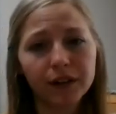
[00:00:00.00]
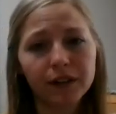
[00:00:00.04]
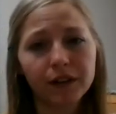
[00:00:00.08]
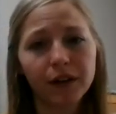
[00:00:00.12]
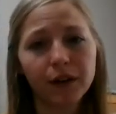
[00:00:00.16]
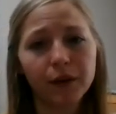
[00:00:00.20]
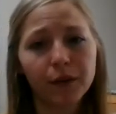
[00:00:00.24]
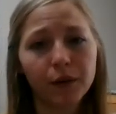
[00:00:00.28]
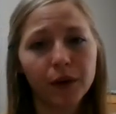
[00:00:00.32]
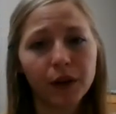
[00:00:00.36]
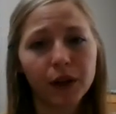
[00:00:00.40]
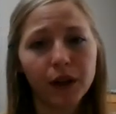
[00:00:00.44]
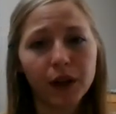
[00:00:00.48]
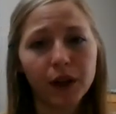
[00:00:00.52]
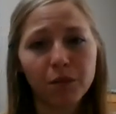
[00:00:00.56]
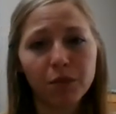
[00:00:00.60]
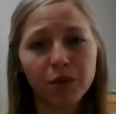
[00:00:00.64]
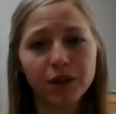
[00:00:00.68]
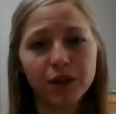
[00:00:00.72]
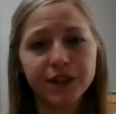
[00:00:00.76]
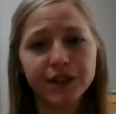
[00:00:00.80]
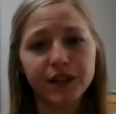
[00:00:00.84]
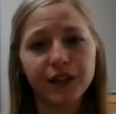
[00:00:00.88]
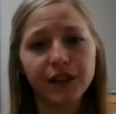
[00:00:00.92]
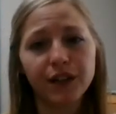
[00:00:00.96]
Really
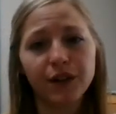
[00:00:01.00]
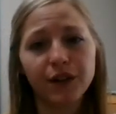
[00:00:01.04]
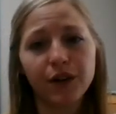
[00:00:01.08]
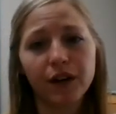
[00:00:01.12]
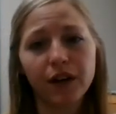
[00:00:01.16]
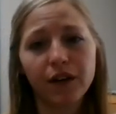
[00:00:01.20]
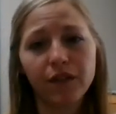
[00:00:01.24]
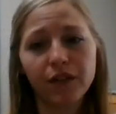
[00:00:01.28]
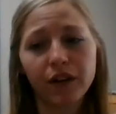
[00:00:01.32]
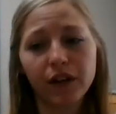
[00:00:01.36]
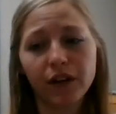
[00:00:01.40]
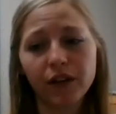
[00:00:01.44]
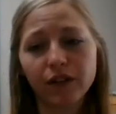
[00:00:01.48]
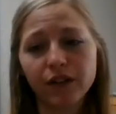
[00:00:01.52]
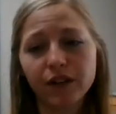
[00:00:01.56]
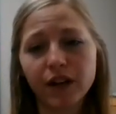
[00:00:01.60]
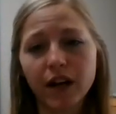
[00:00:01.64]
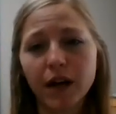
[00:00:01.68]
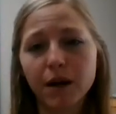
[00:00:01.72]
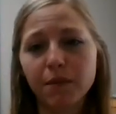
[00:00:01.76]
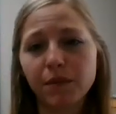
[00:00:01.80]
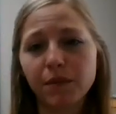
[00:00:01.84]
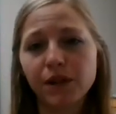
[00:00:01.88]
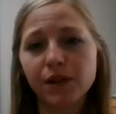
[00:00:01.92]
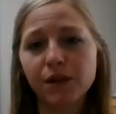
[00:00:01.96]
appreciate you giving your
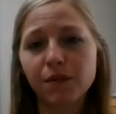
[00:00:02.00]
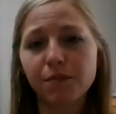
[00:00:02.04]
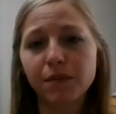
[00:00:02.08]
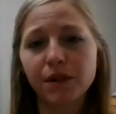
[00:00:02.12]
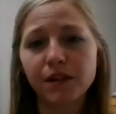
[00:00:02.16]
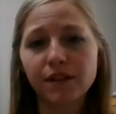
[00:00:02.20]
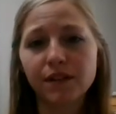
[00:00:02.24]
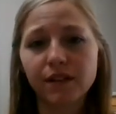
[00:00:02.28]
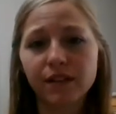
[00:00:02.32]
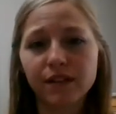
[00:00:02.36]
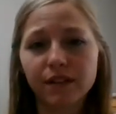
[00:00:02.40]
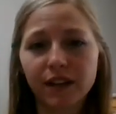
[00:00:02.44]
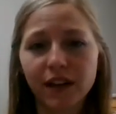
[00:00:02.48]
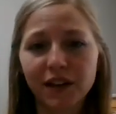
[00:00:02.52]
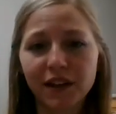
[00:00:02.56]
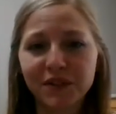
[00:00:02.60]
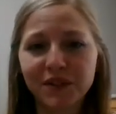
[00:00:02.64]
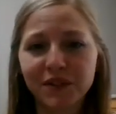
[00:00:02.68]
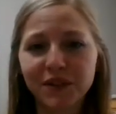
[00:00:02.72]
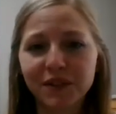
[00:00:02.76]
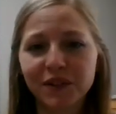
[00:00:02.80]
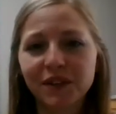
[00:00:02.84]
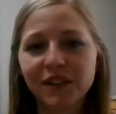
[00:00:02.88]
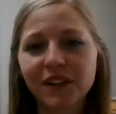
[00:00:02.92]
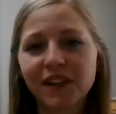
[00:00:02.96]
time and your busy
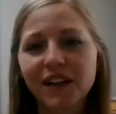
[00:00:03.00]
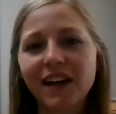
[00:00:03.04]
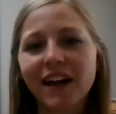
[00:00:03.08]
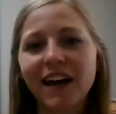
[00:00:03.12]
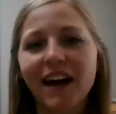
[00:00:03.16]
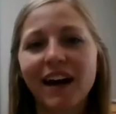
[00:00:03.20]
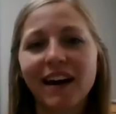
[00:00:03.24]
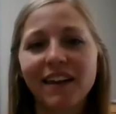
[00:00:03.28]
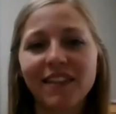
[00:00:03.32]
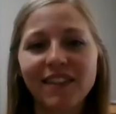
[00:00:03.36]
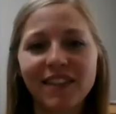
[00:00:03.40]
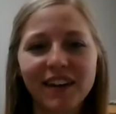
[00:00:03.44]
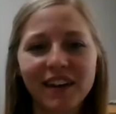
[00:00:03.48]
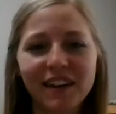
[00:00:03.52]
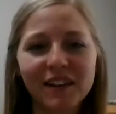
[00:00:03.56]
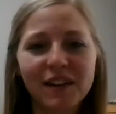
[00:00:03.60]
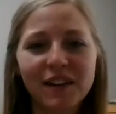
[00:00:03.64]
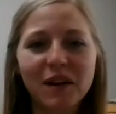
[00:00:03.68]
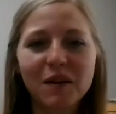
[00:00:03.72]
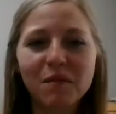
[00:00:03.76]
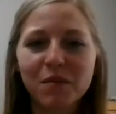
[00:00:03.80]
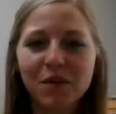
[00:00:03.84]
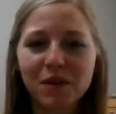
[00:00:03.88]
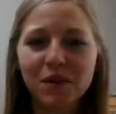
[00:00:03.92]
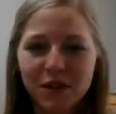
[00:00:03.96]
schedule. I think a lot
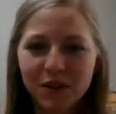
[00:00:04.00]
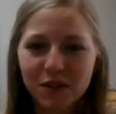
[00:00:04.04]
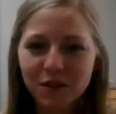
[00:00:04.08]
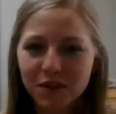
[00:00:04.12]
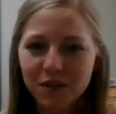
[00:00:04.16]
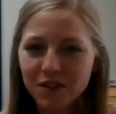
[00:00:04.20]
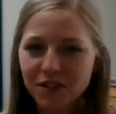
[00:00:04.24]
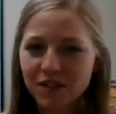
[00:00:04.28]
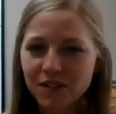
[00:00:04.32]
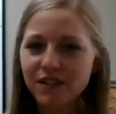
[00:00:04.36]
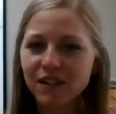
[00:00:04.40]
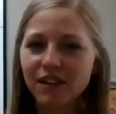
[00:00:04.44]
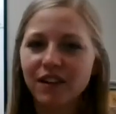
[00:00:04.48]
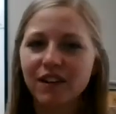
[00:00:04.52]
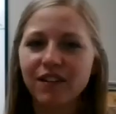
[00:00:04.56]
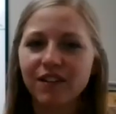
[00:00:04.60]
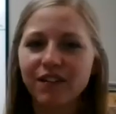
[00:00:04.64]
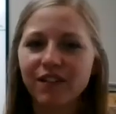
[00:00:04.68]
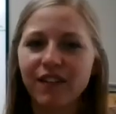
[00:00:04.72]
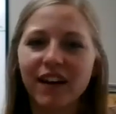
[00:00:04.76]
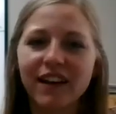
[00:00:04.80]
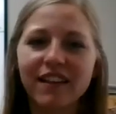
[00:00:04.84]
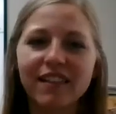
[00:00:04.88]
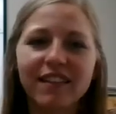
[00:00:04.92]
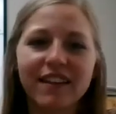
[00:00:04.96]
of producers are going to
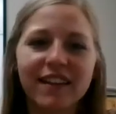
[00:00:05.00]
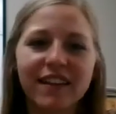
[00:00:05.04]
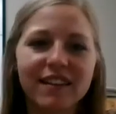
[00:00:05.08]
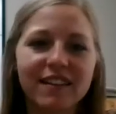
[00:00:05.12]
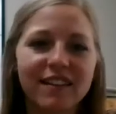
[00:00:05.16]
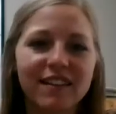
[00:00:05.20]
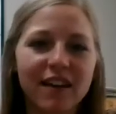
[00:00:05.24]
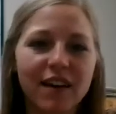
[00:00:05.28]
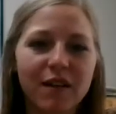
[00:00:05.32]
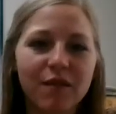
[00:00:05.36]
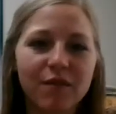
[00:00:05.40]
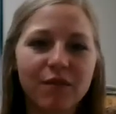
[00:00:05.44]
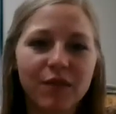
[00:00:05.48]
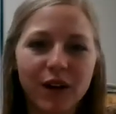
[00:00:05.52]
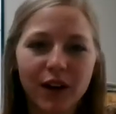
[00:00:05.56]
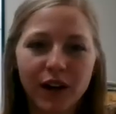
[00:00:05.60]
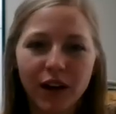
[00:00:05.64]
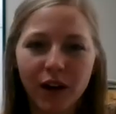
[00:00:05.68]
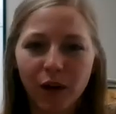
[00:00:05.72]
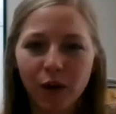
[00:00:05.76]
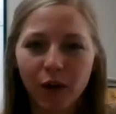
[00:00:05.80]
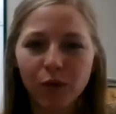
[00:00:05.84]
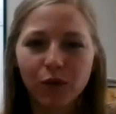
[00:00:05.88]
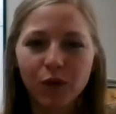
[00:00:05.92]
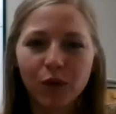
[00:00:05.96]
find this very
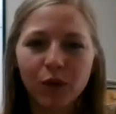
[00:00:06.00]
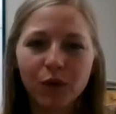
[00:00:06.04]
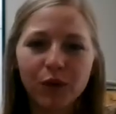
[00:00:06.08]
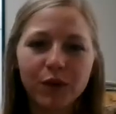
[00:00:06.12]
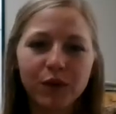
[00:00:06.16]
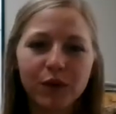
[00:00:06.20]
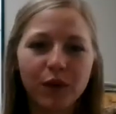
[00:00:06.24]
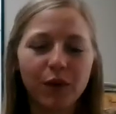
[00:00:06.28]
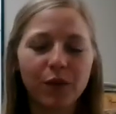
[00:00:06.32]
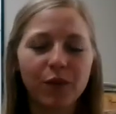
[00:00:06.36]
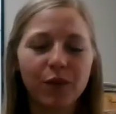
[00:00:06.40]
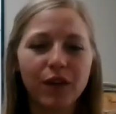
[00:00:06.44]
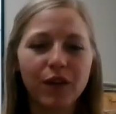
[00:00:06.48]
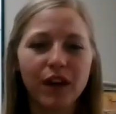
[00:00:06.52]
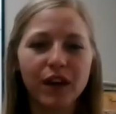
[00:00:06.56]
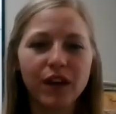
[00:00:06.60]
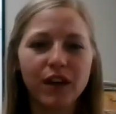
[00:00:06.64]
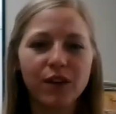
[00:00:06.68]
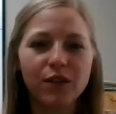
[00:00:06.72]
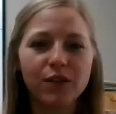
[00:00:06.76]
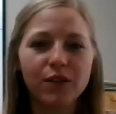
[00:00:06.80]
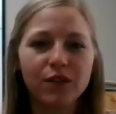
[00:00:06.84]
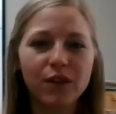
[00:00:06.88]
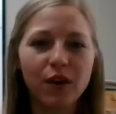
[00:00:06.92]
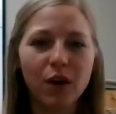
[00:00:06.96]
helpful. So Thank
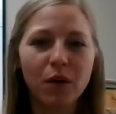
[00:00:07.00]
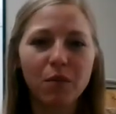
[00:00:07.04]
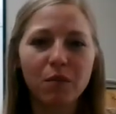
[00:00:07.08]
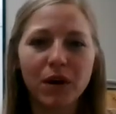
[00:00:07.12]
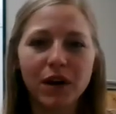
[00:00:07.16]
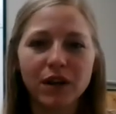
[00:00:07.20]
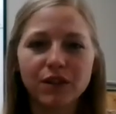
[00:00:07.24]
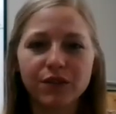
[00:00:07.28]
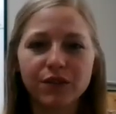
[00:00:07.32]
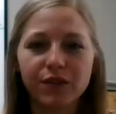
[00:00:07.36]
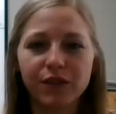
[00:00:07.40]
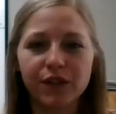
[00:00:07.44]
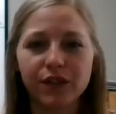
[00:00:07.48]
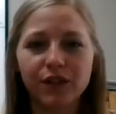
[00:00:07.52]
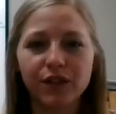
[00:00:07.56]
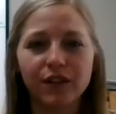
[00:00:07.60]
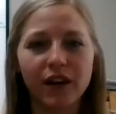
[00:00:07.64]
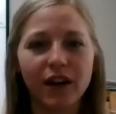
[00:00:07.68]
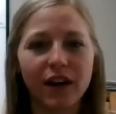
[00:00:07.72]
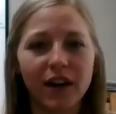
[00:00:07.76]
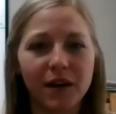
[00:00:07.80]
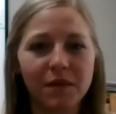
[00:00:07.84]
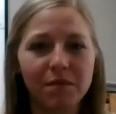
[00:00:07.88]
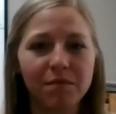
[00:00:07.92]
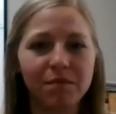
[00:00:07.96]
you so much for your
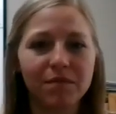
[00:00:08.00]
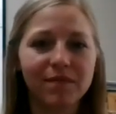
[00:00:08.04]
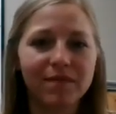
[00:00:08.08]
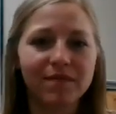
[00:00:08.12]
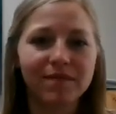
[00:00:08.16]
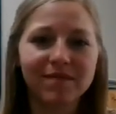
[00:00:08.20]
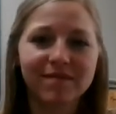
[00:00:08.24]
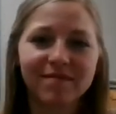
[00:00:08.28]
time.